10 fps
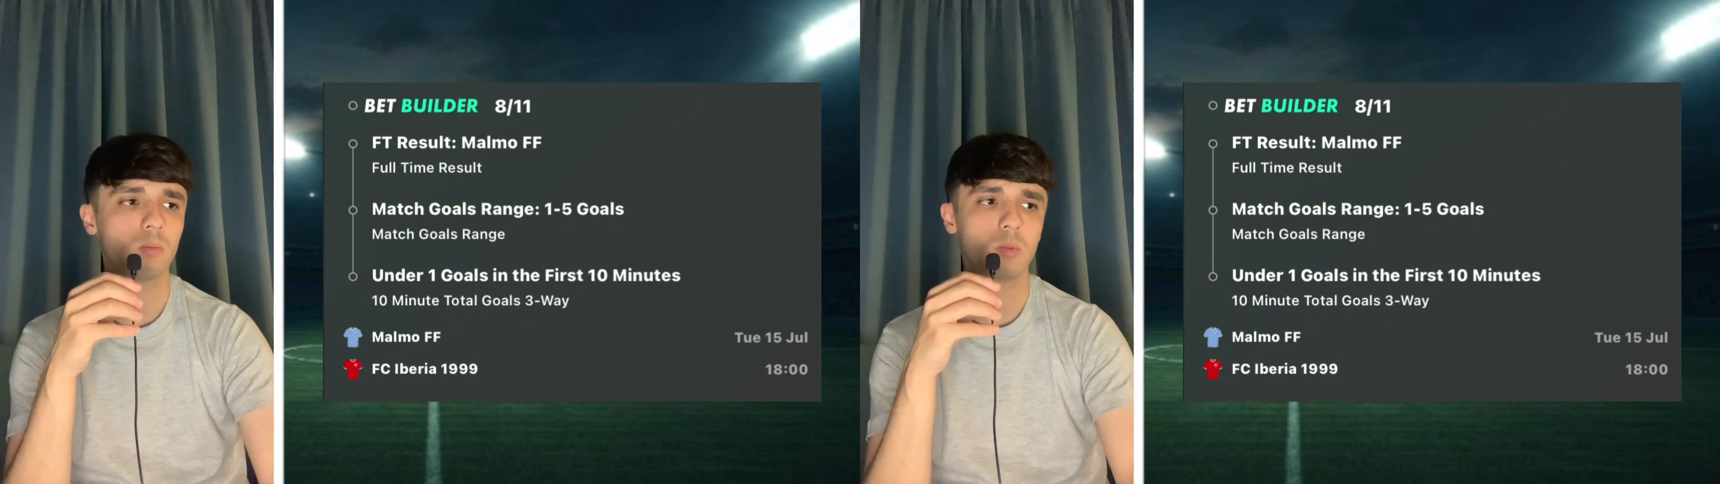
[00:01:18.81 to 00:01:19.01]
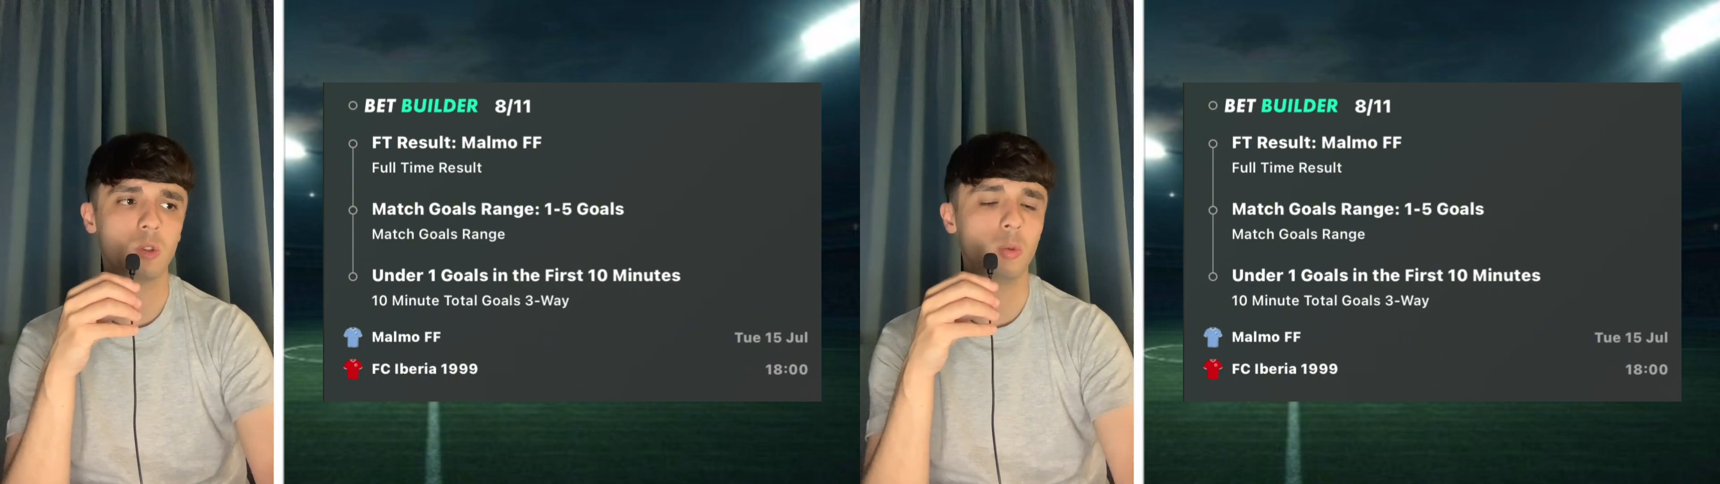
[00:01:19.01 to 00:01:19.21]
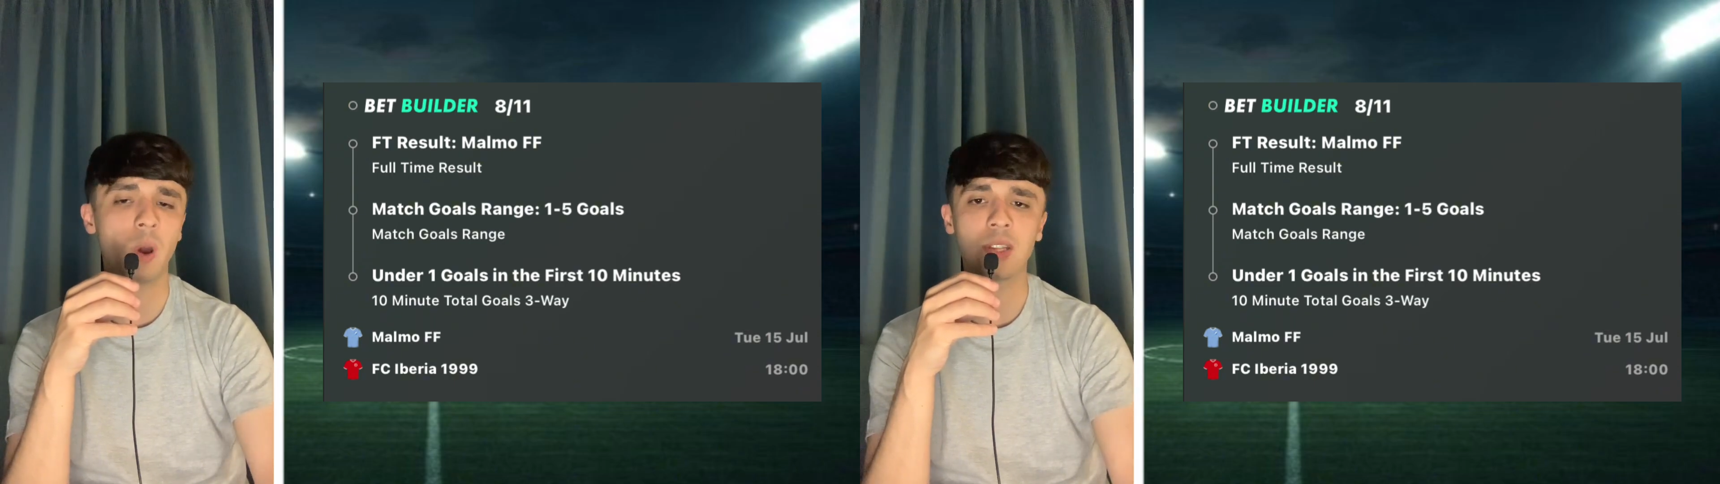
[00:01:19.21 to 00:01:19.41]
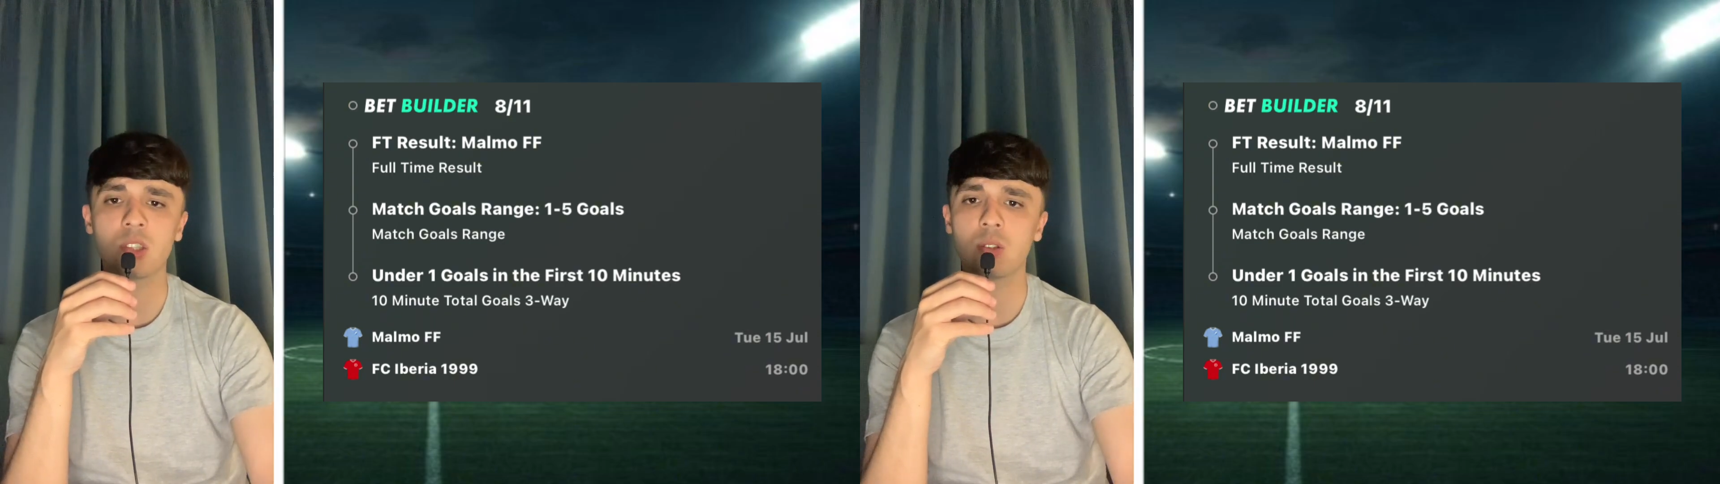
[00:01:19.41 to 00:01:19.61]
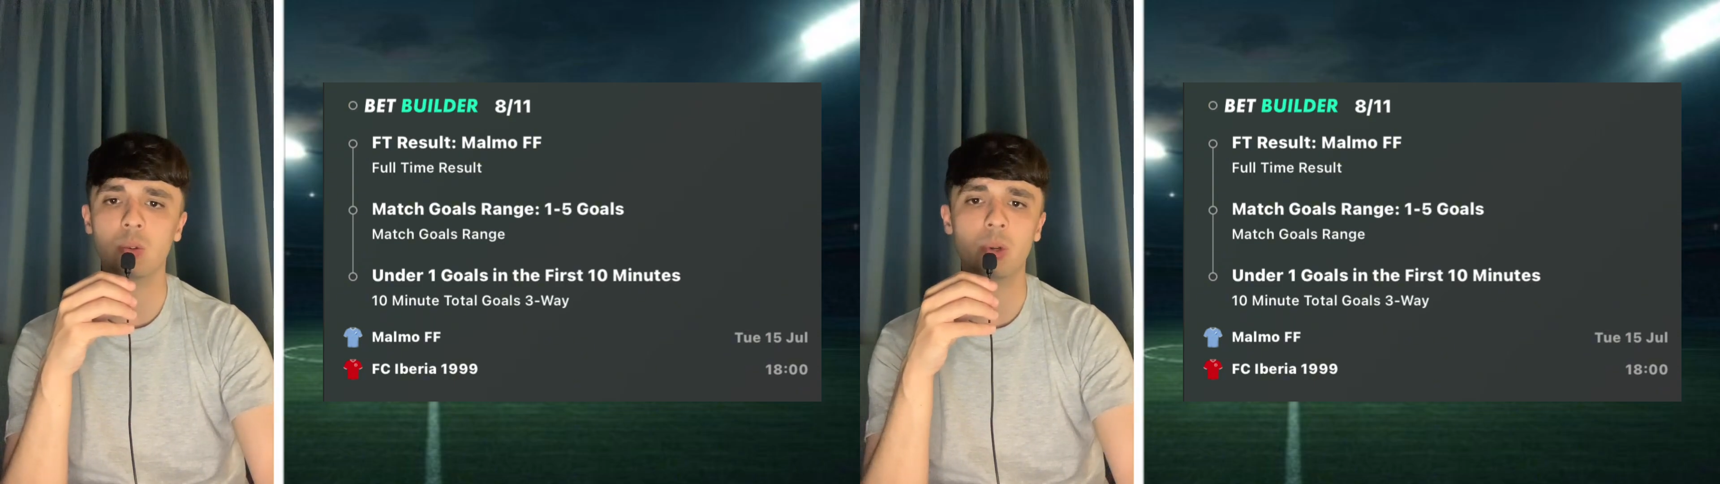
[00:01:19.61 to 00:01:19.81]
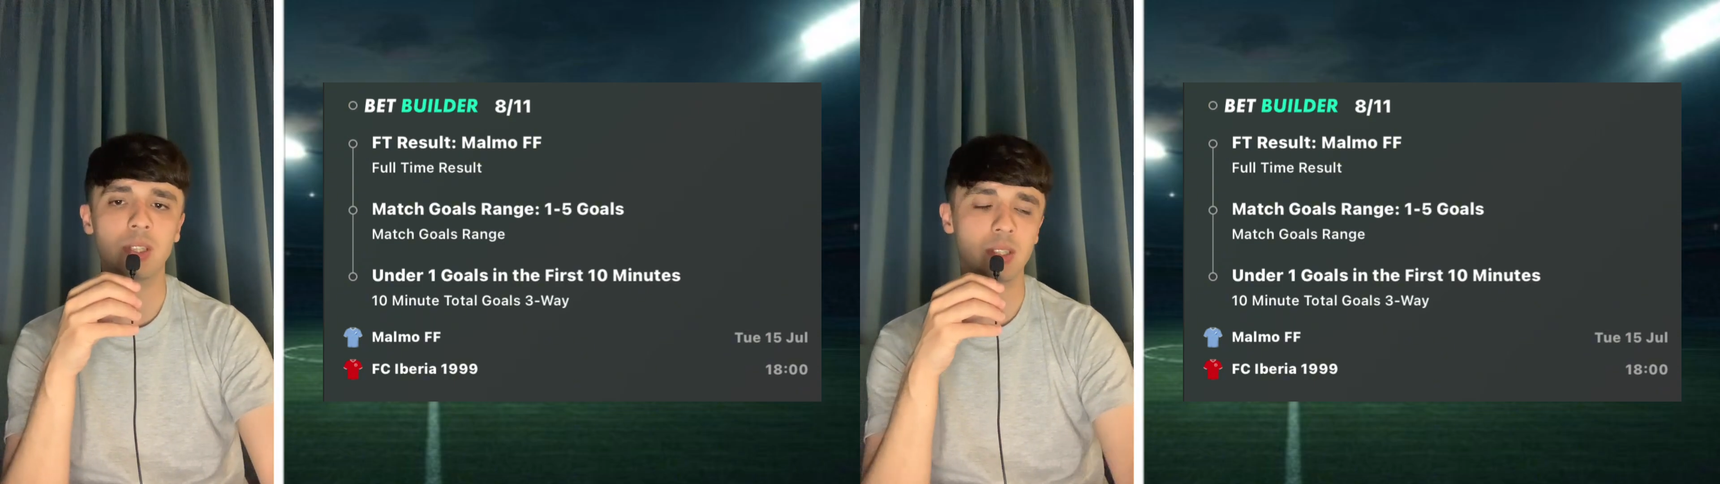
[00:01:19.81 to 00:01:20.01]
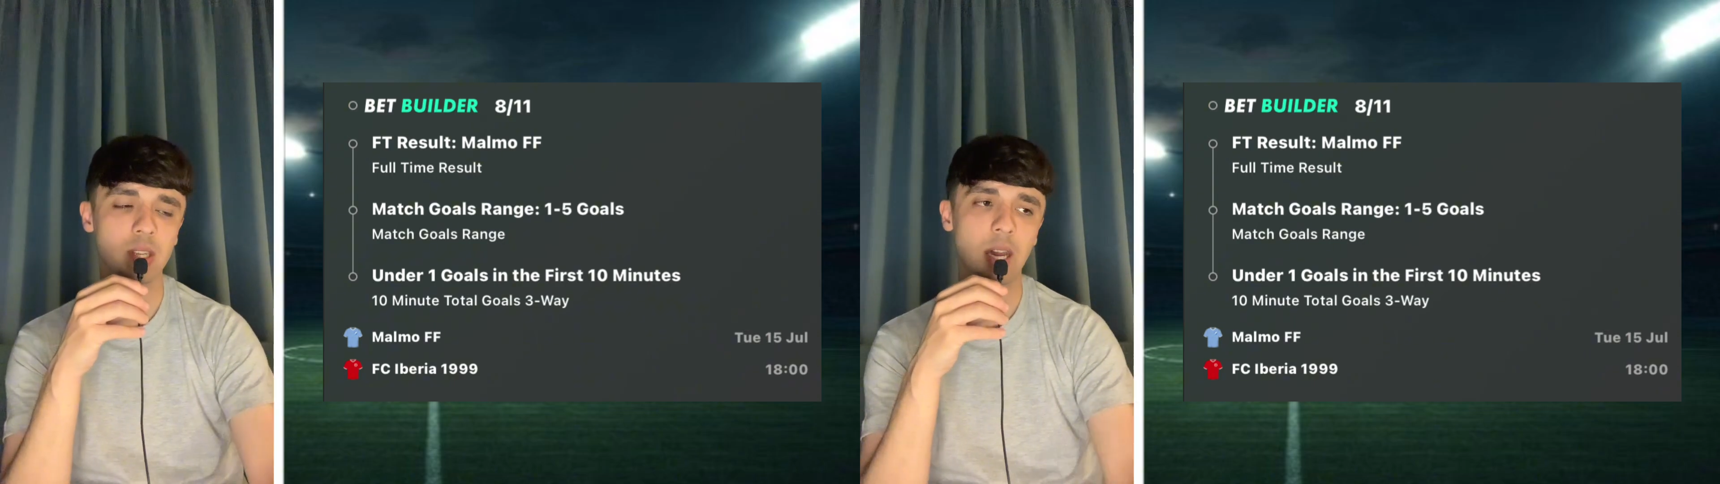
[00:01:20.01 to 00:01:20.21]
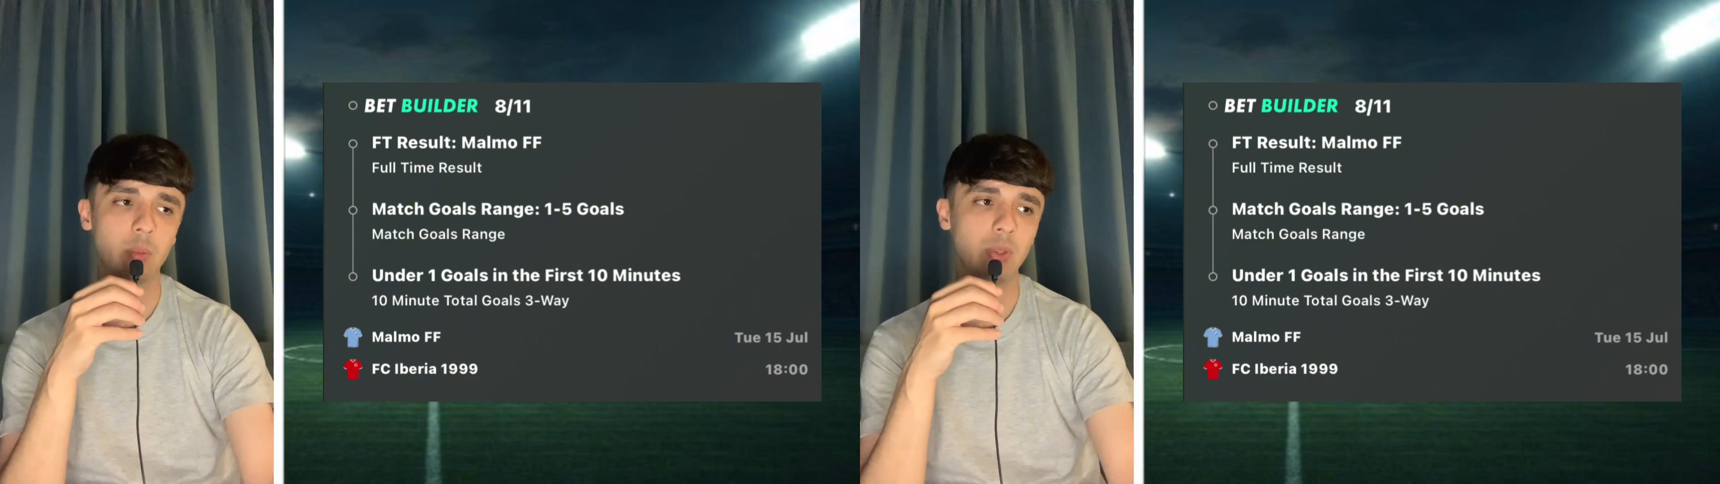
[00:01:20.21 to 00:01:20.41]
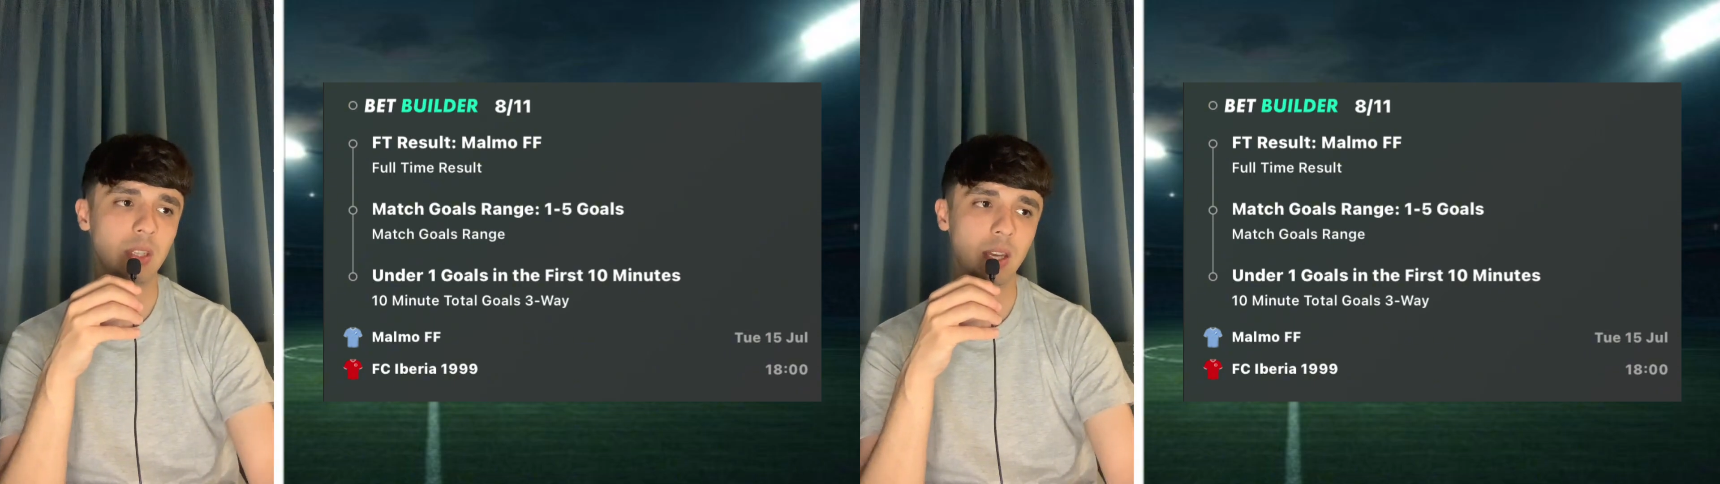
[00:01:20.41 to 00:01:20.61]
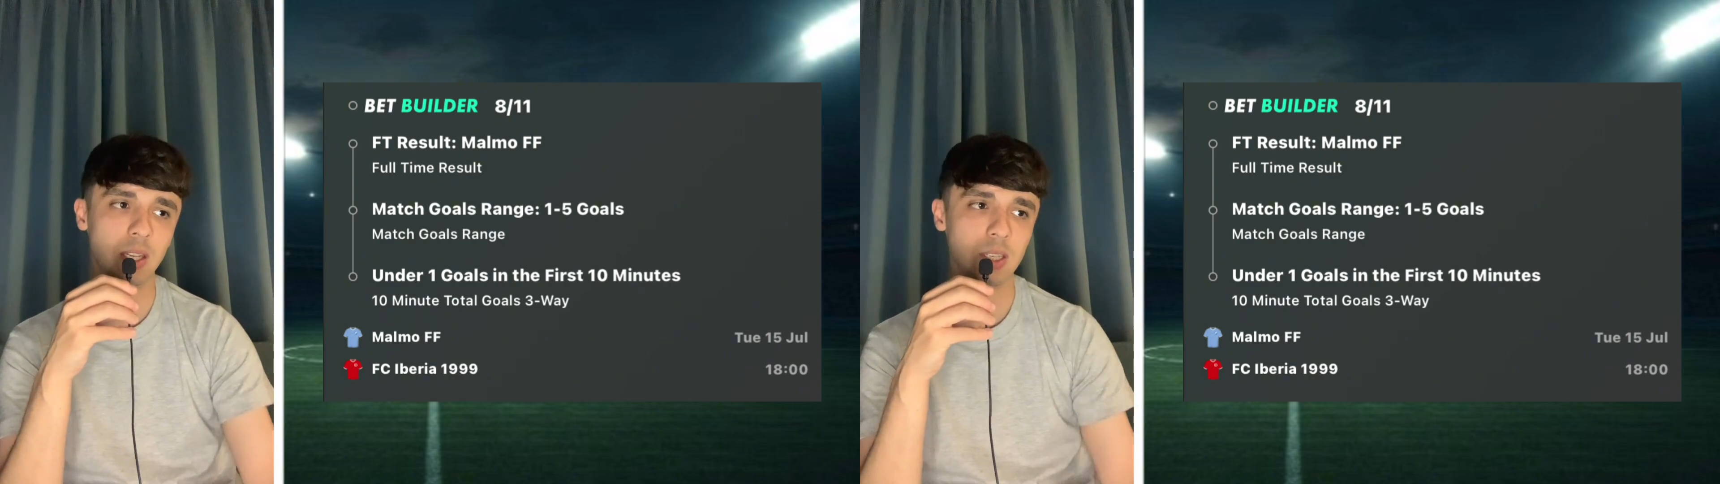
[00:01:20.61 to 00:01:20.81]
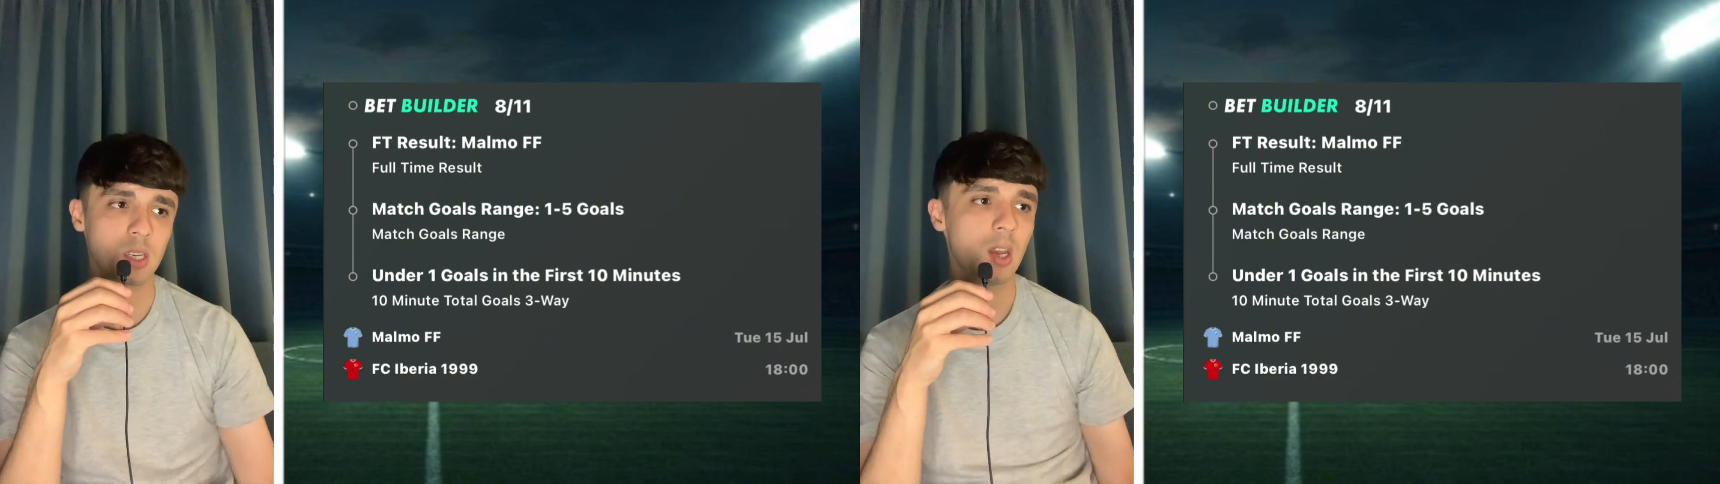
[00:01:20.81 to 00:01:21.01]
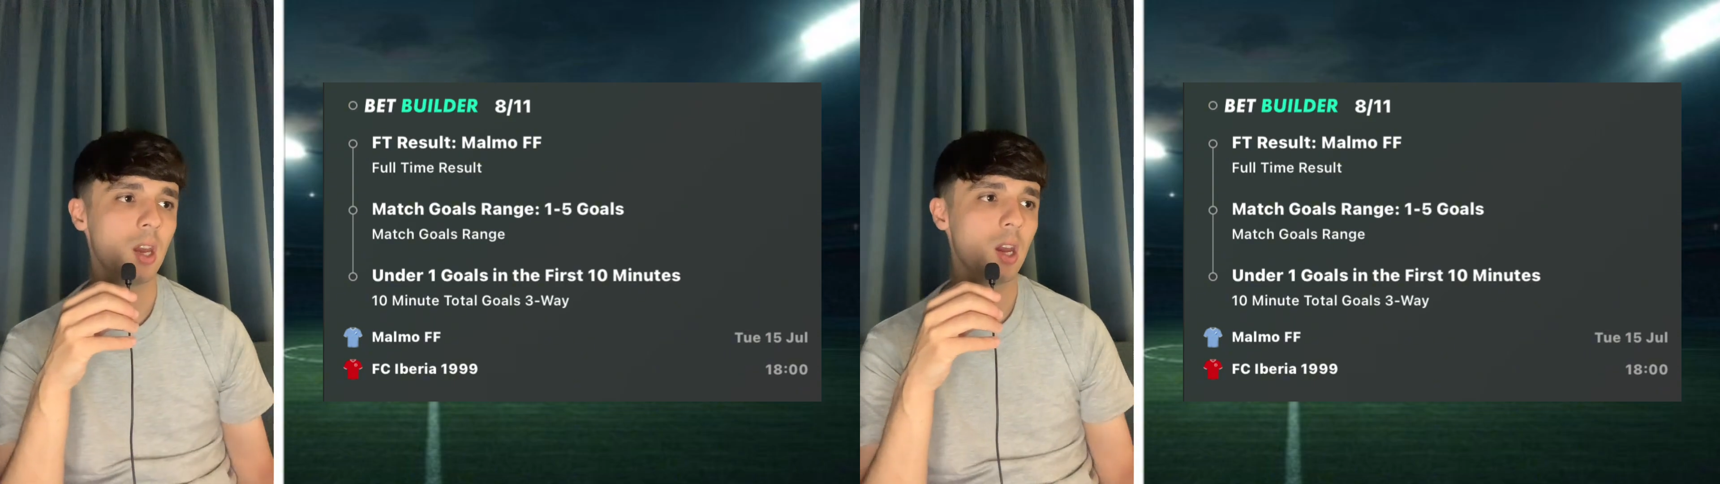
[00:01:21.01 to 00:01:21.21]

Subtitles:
2 bets, 2 wins, happy days.